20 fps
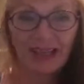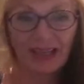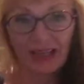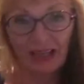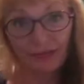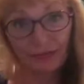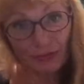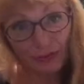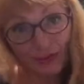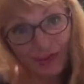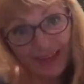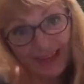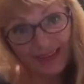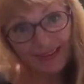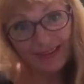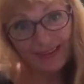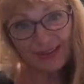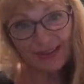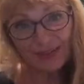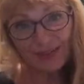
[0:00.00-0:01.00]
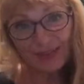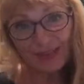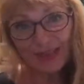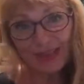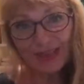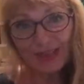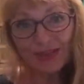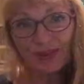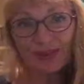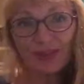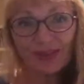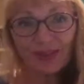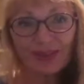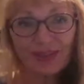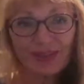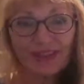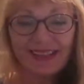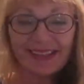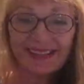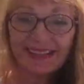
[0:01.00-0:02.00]
If you like this
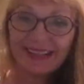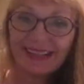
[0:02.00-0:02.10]
video,